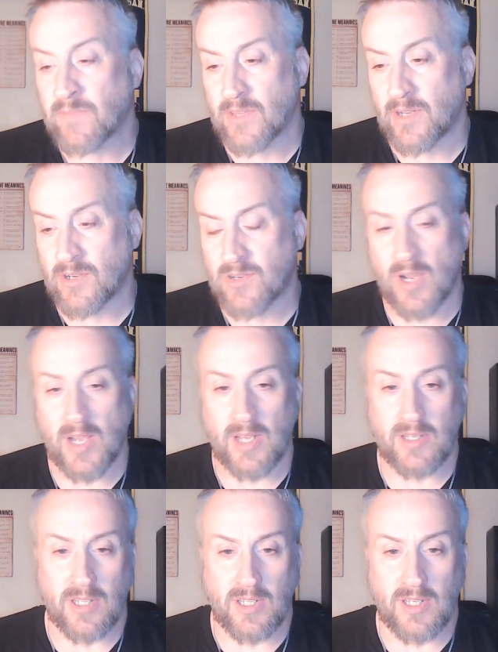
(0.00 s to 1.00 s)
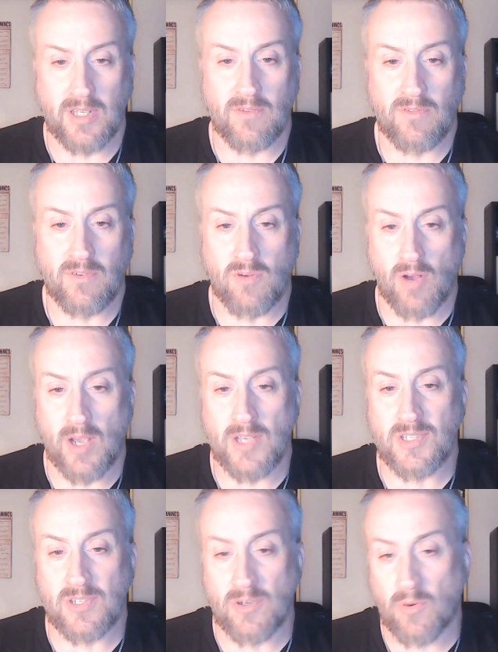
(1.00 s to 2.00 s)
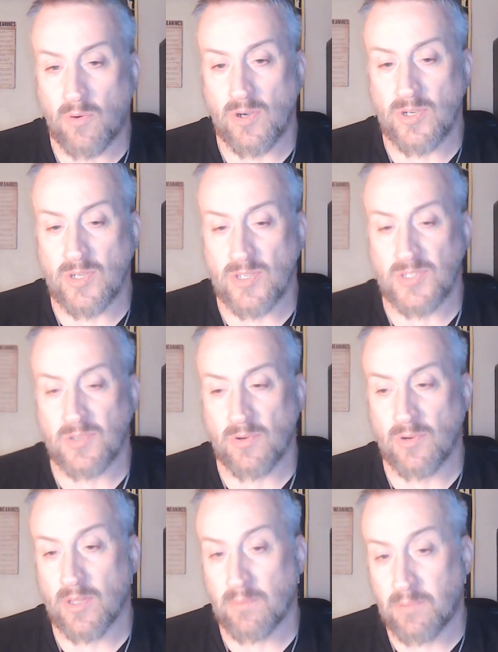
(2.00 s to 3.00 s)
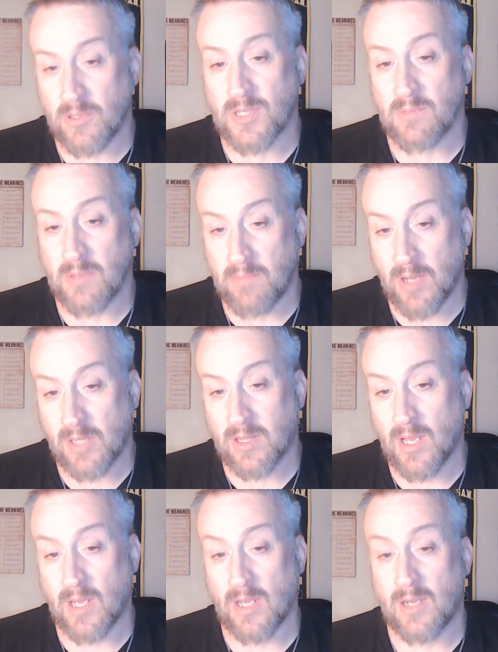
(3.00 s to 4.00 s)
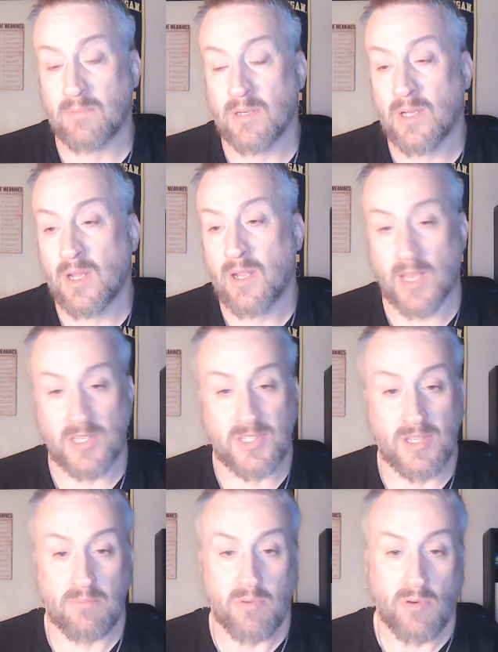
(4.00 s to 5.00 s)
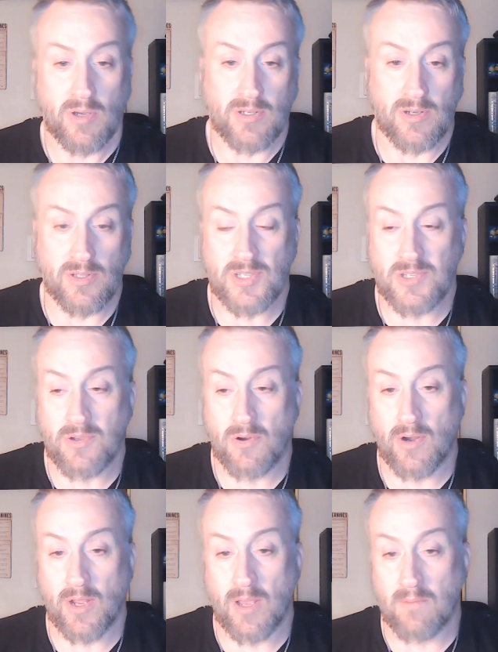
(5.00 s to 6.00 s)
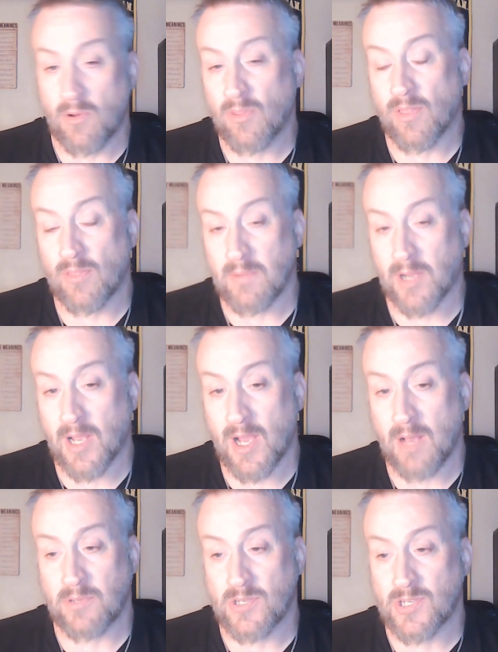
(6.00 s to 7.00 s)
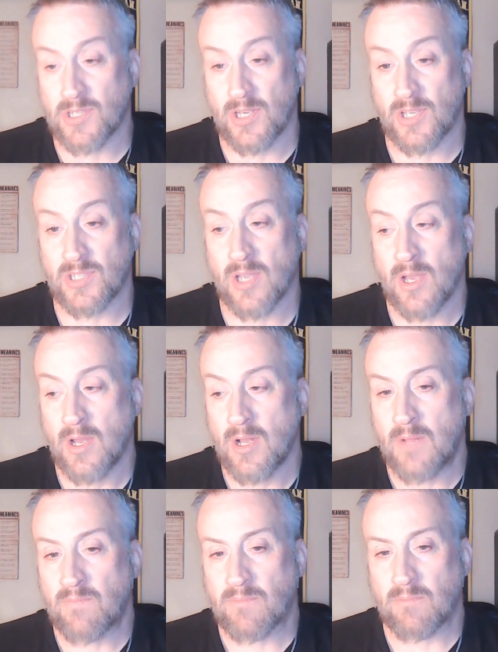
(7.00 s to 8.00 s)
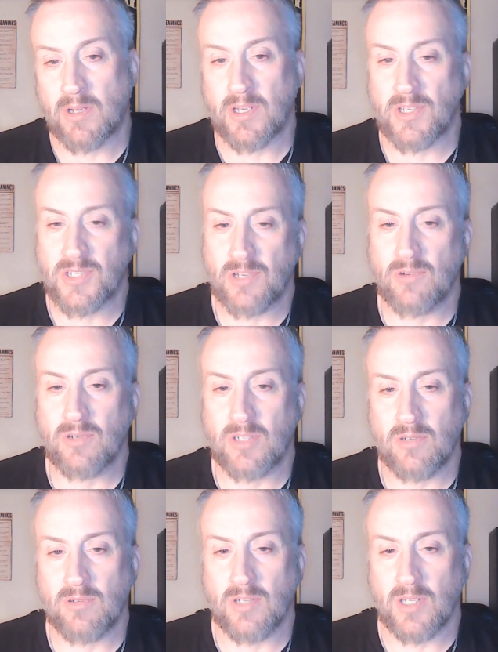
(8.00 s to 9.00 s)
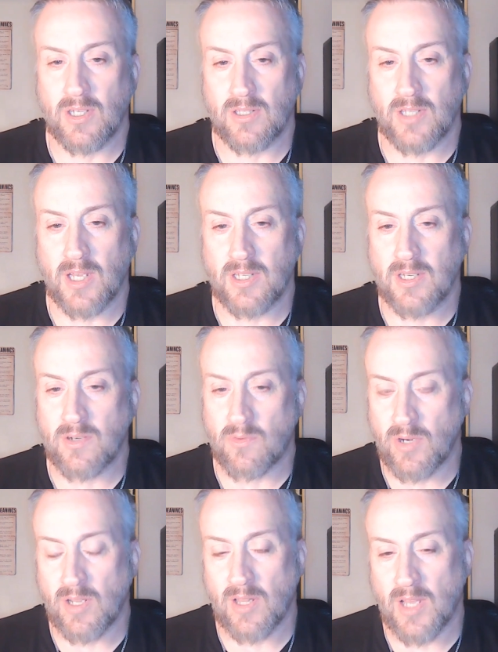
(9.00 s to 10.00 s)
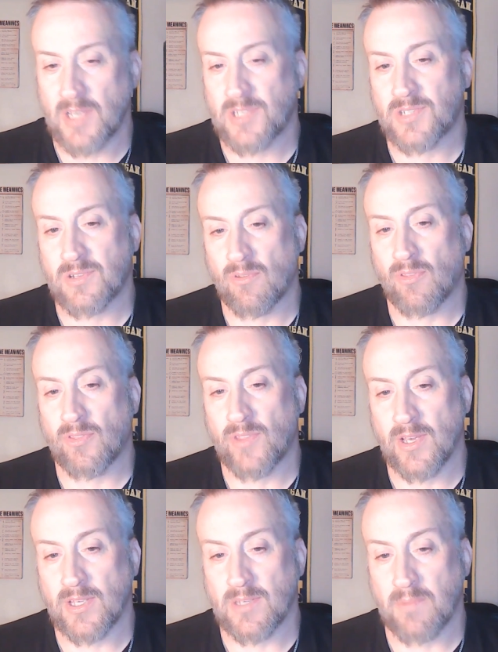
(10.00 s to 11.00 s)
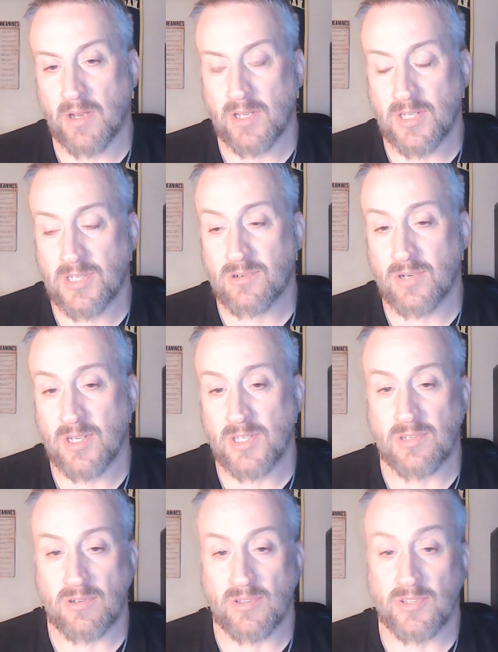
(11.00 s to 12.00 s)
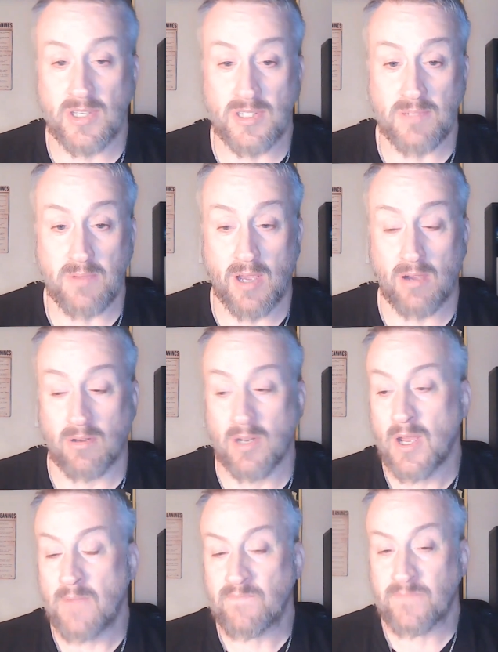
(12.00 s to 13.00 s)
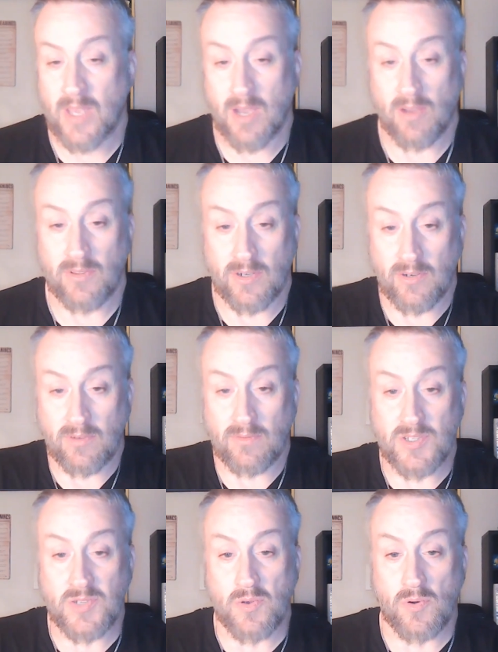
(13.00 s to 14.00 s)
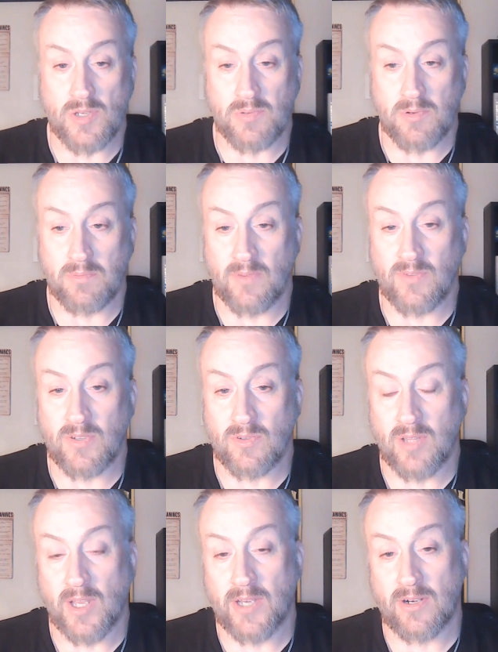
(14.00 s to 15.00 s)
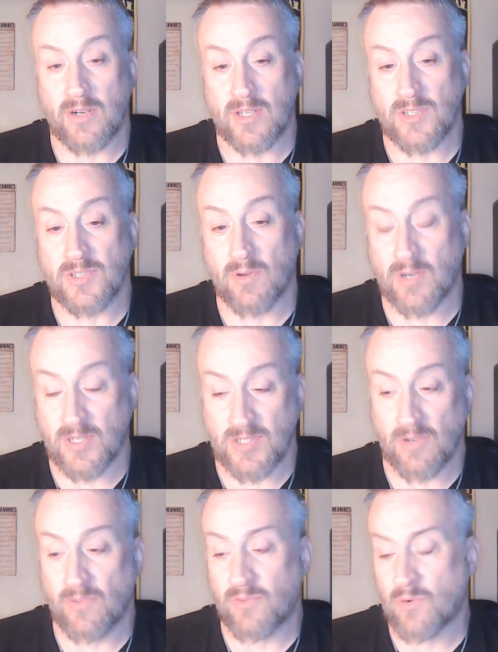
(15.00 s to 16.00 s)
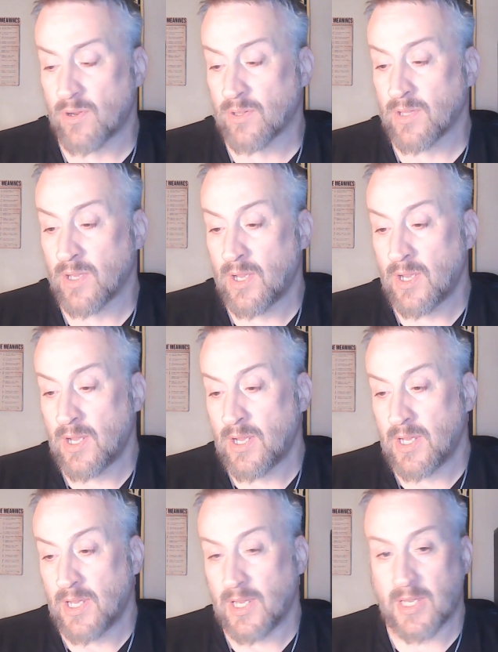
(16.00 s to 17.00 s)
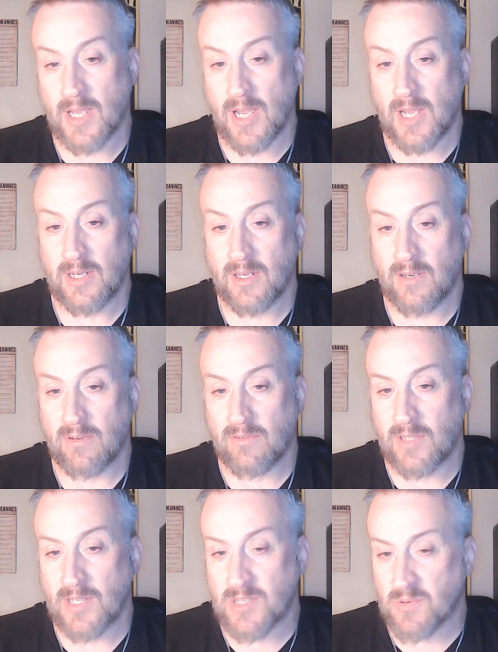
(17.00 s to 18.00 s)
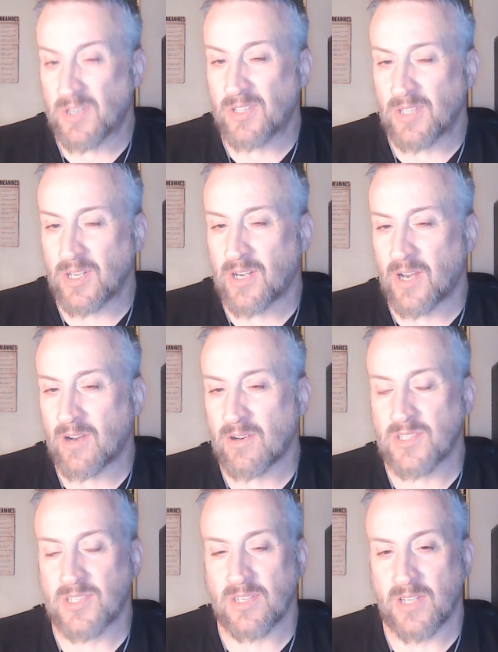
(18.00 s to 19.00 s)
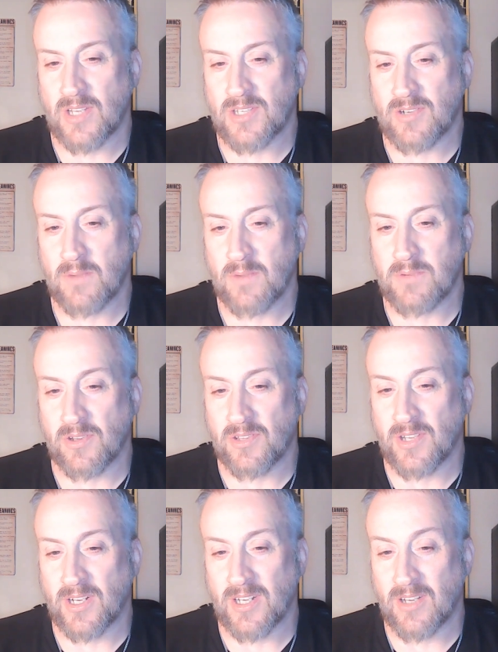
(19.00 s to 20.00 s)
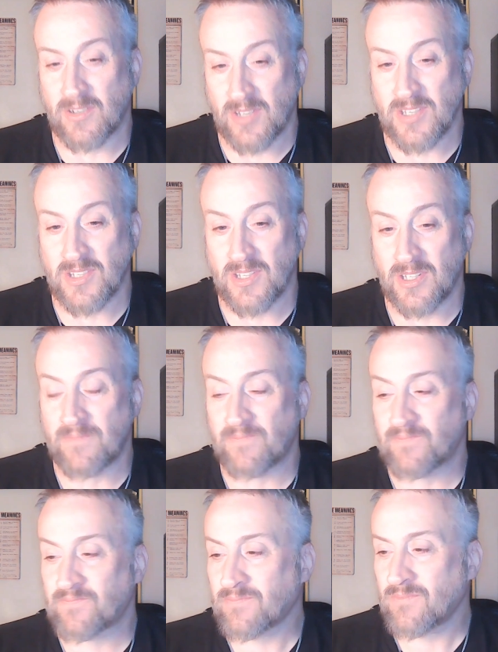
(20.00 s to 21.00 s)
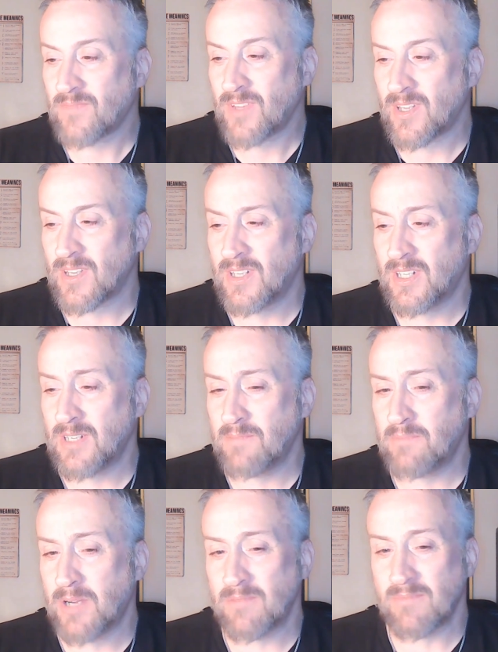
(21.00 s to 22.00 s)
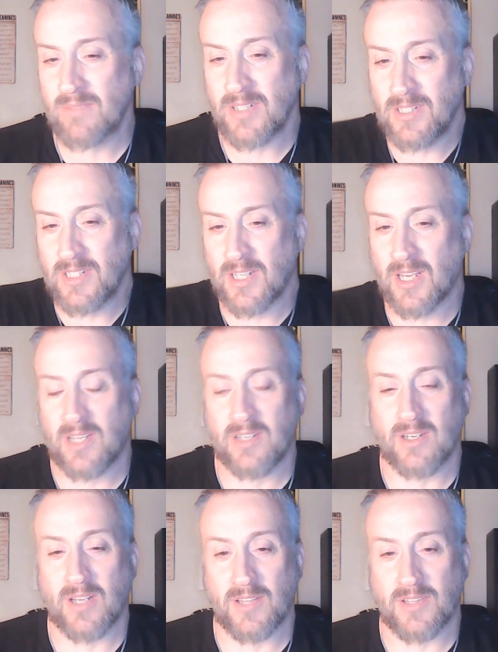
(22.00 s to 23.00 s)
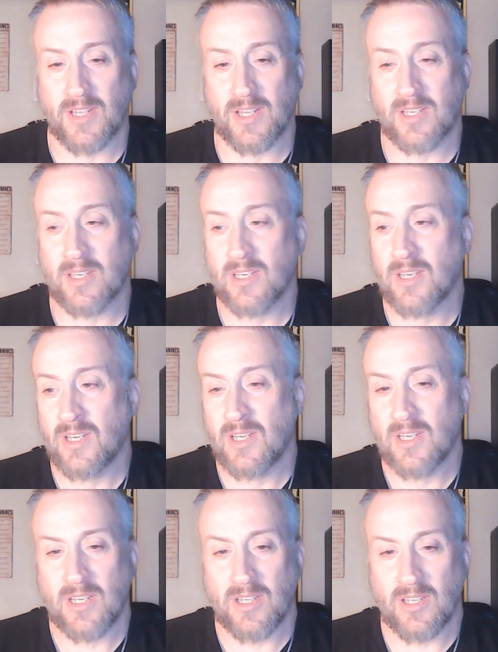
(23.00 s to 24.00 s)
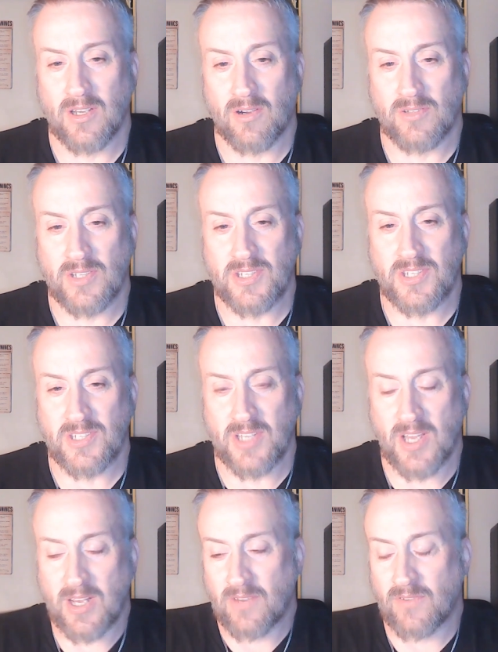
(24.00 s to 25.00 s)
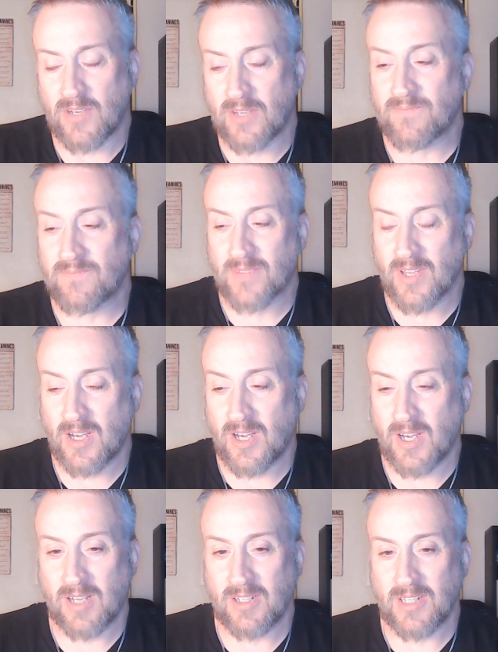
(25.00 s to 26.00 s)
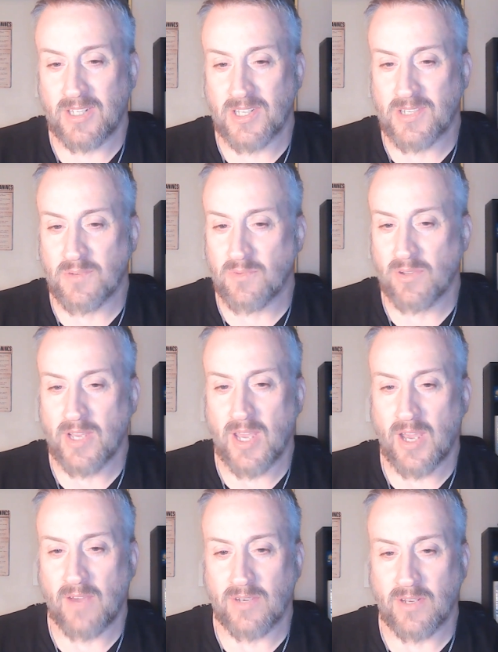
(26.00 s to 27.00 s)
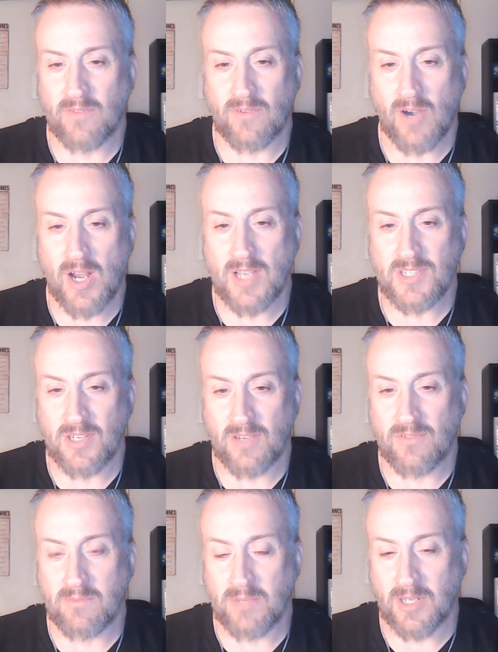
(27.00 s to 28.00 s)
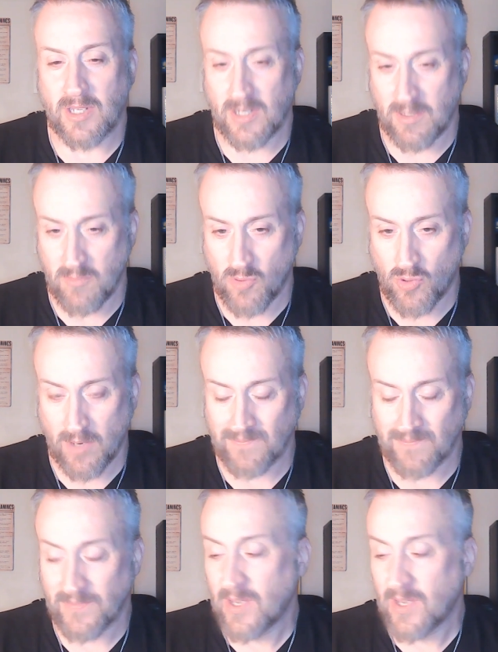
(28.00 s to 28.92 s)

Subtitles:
They're trying to give Christ an origin story that puts him in Bethlehem at some point during the story, and both of them accomplished this. But in so doing, they didn't realize certain things about history, certain things about how their stories would be viewed later, and so on and so forth. It kind of gets rid of the inerrancy of that scripture thing now, doesn't it? But in the end, I think, you know, this is the end of it. It doesn't really have any veracity for me anymore.